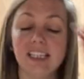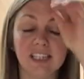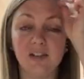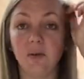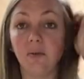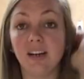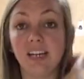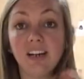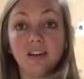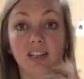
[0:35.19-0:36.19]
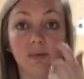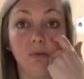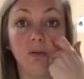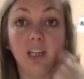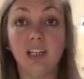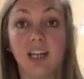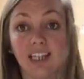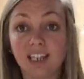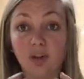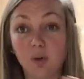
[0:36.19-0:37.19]
since we want to get our smoothie
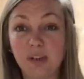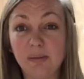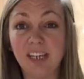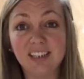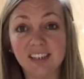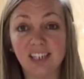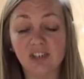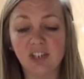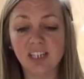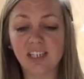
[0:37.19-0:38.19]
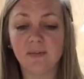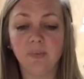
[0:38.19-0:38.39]
nice and creamy and delicious.